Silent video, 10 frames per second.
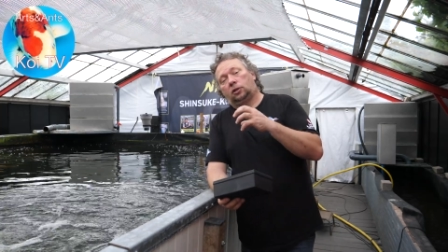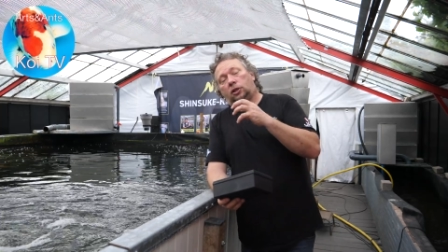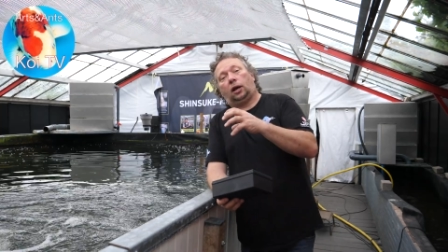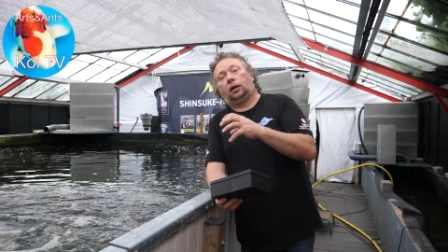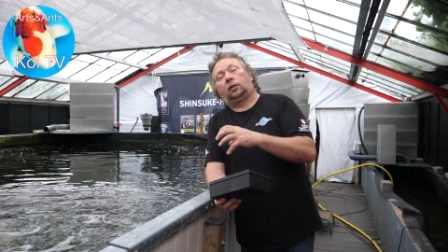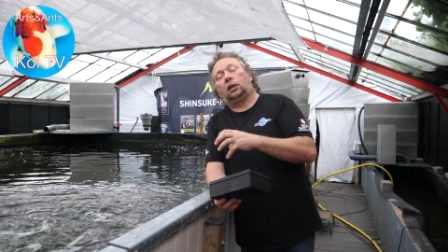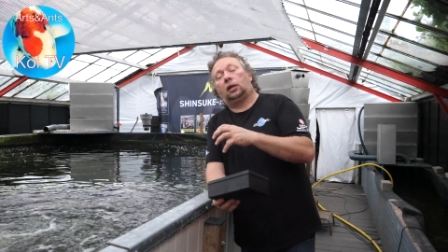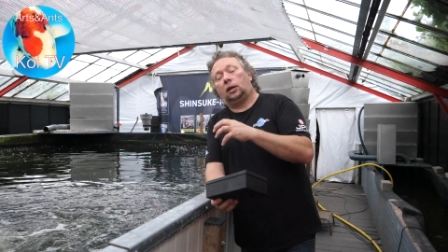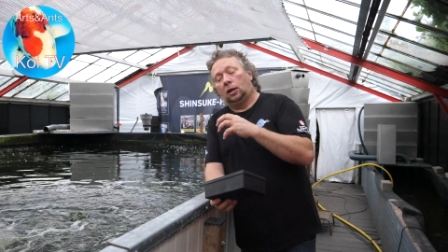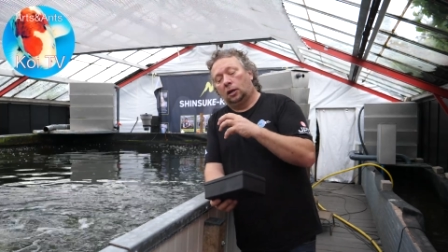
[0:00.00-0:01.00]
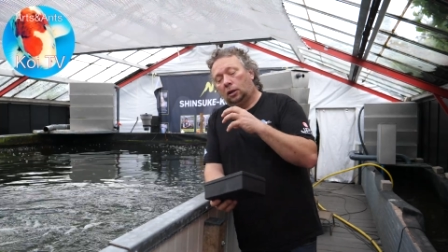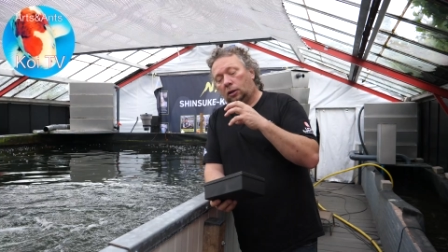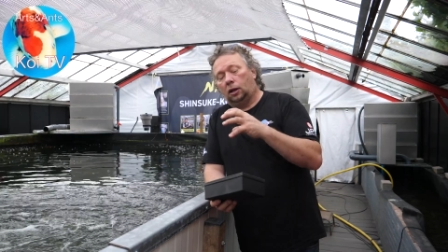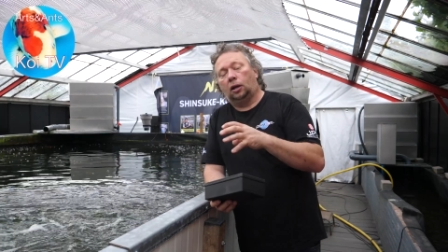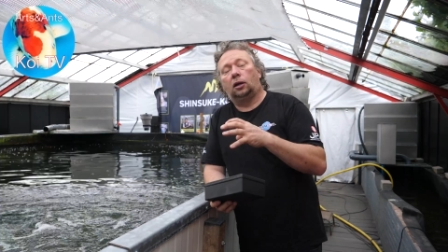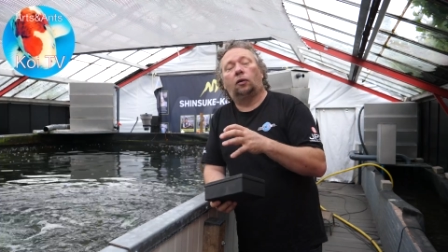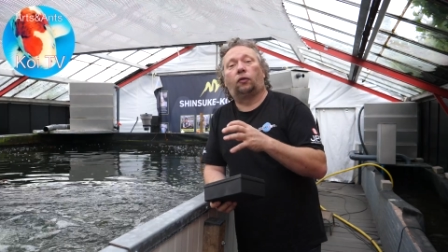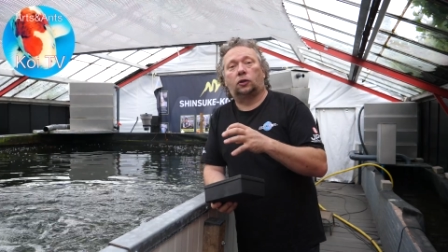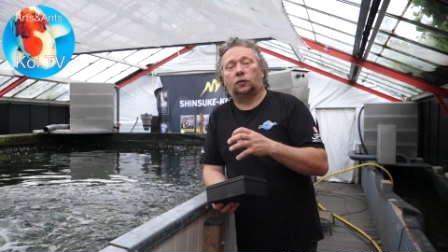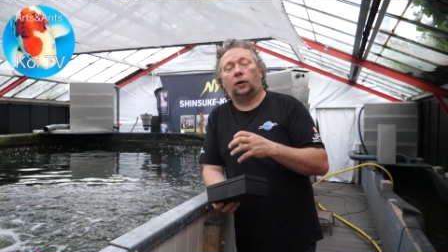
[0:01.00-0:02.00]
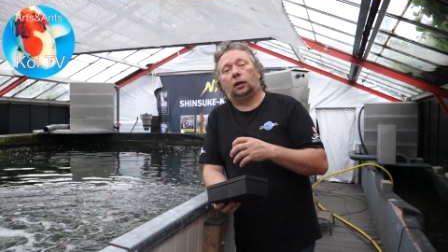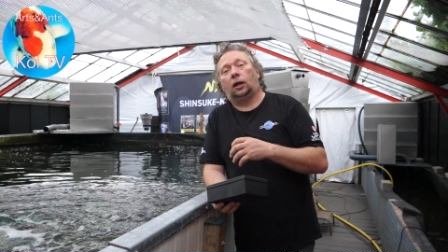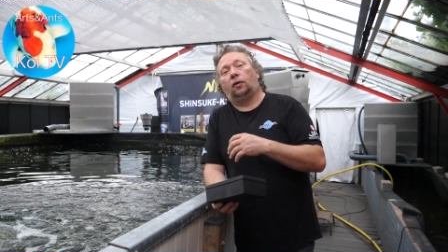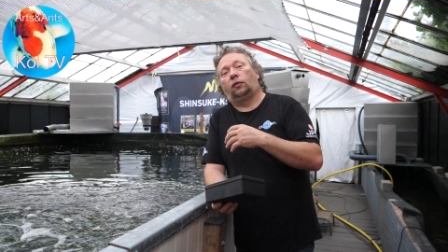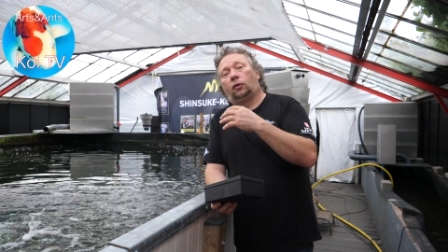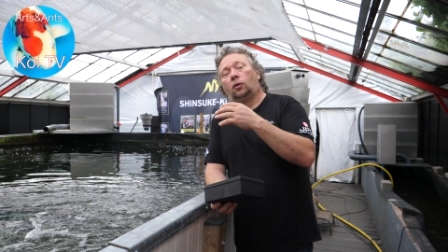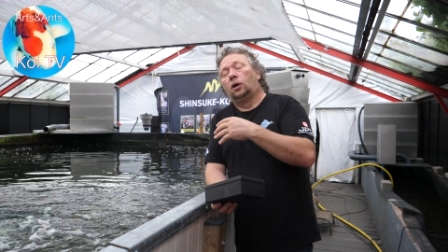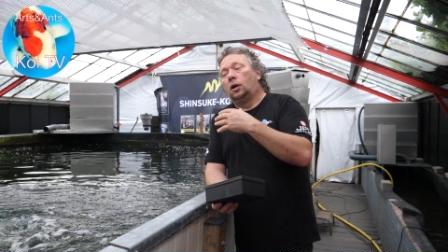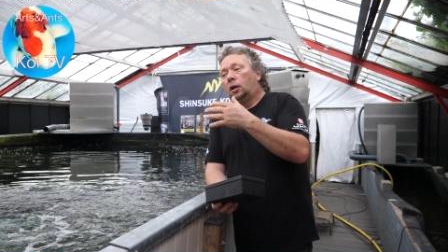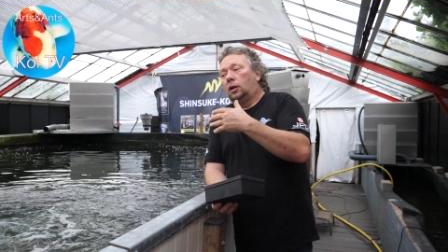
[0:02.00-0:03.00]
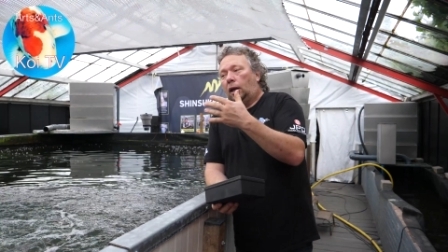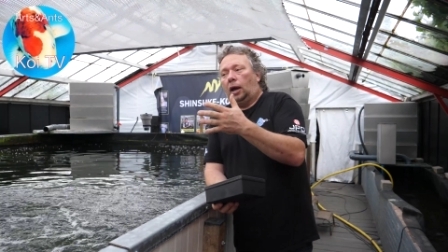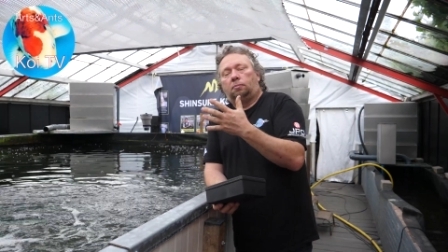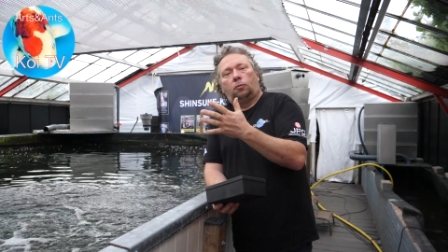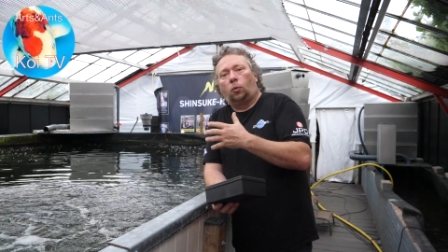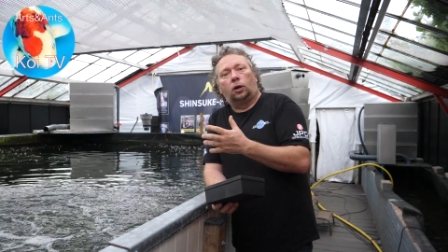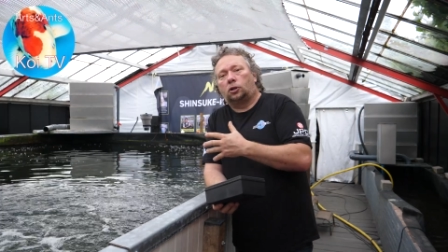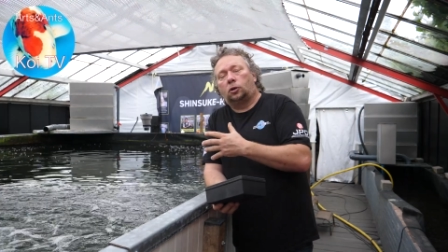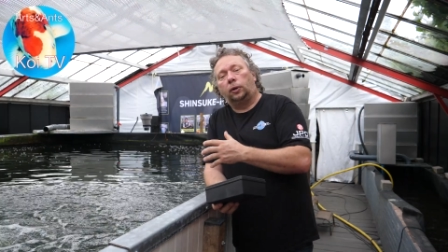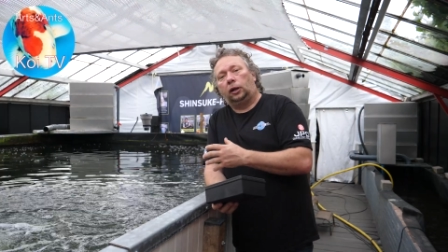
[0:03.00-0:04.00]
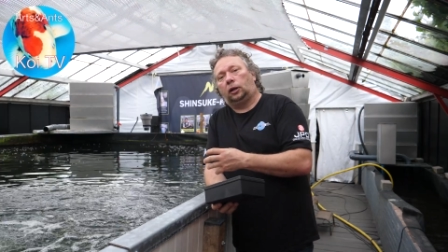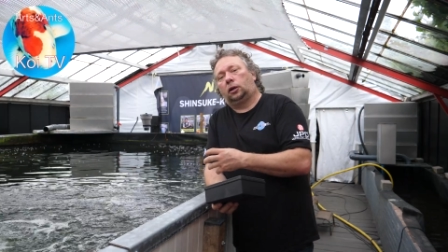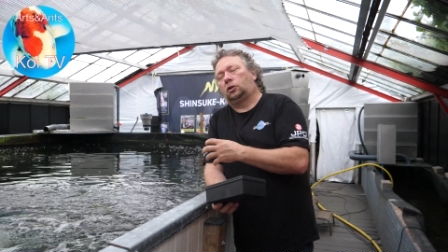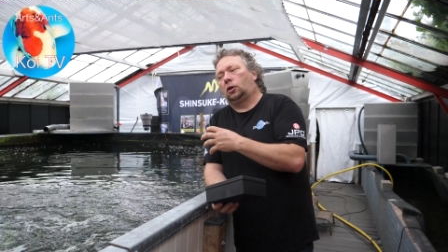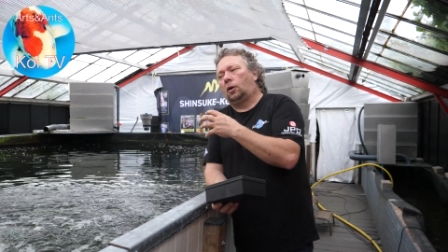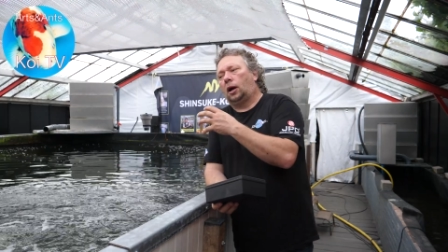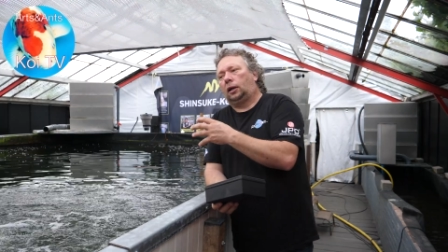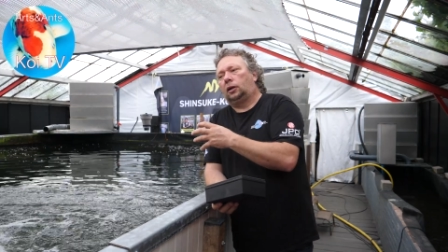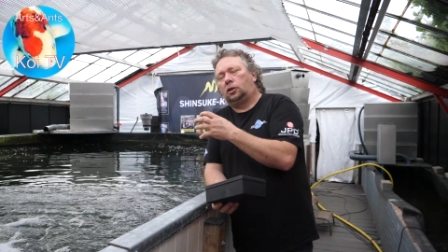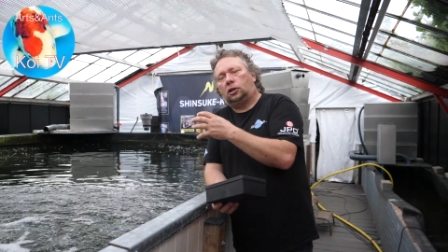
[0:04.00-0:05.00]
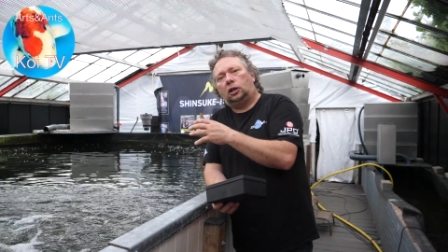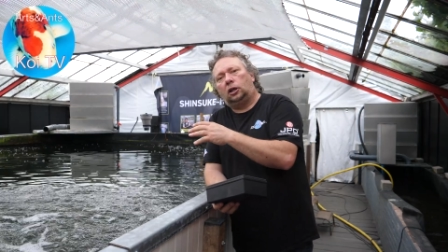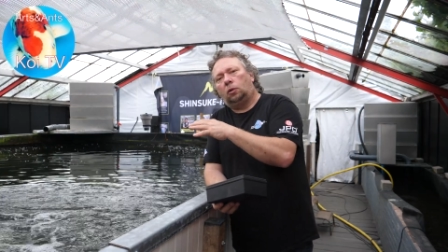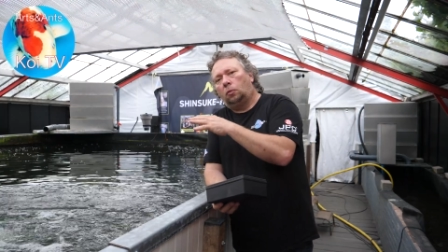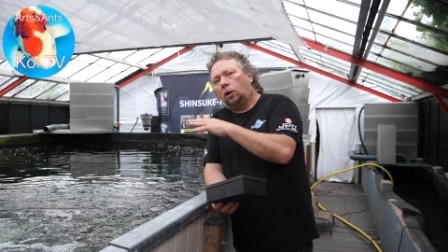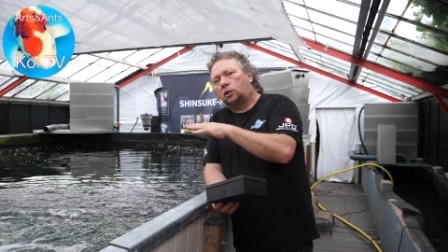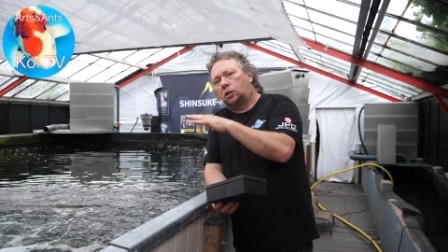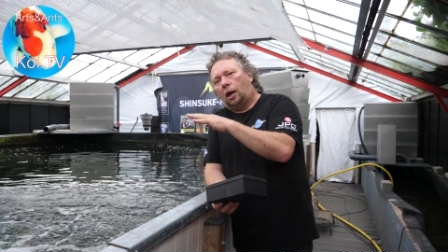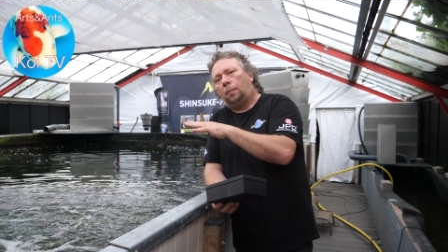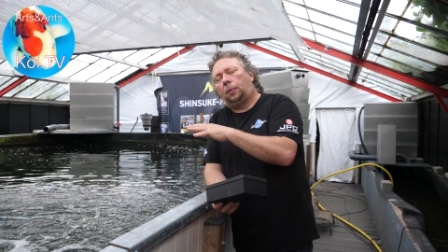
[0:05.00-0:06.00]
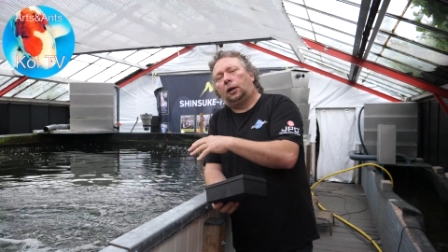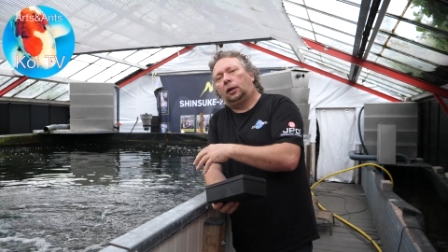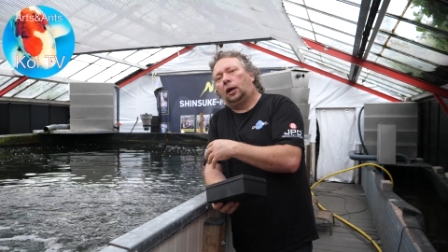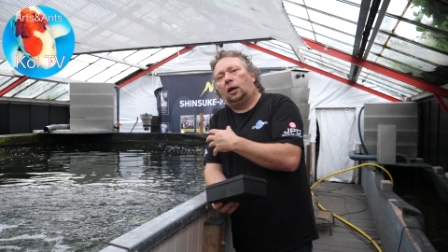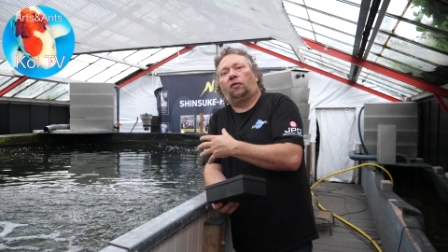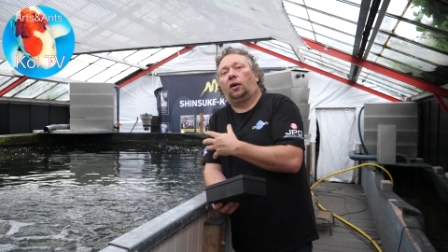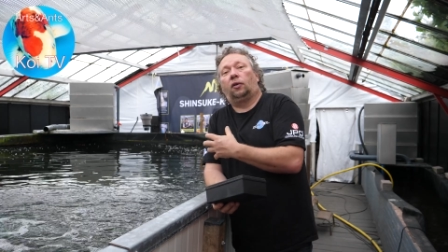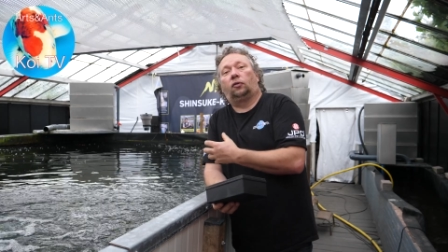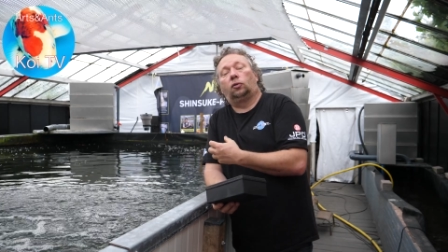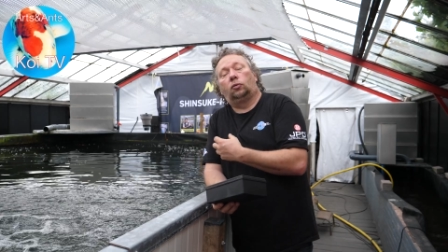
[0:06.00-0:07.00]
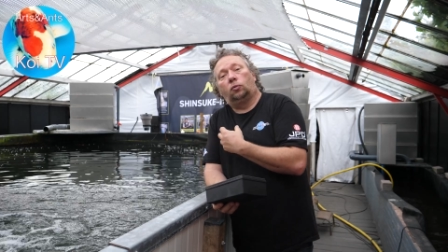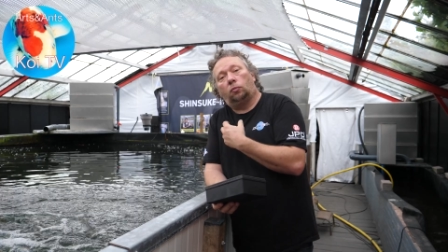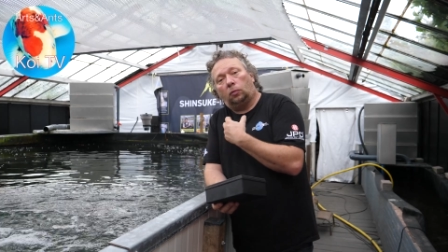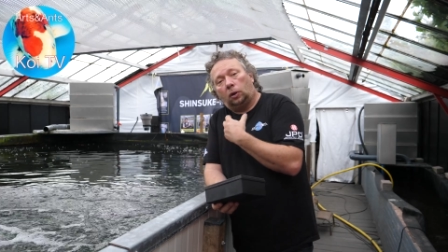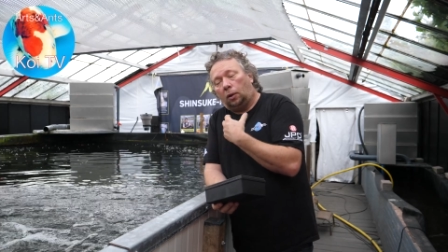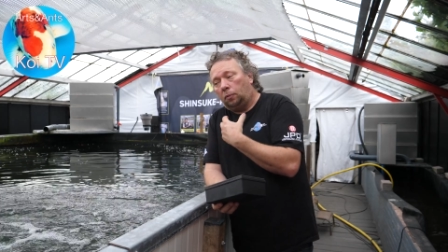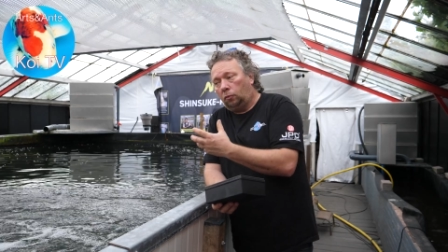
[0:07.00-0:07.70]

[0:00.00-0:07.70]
check the the, the phosphate level yeah, once a week so I can see what's happening if I have to yeah,